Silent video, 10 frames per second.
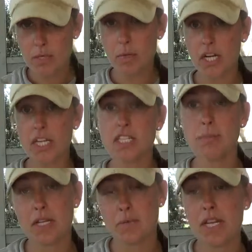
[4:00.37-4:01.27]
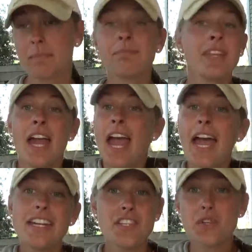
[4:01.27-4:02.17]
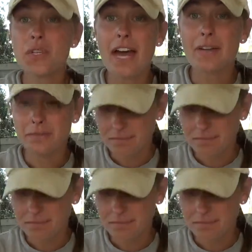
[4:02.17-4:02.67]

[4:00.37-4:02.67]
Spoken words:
market this past weekend, and I sold out,